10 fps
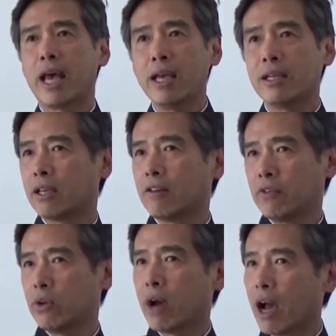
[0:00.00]
hey,
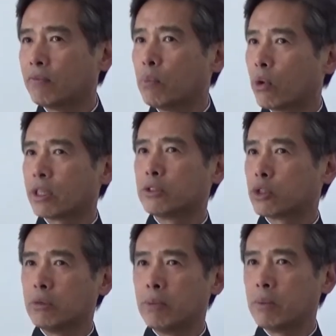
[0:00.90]
if you have more than
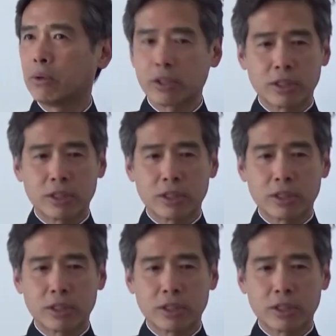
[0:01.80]
2 people,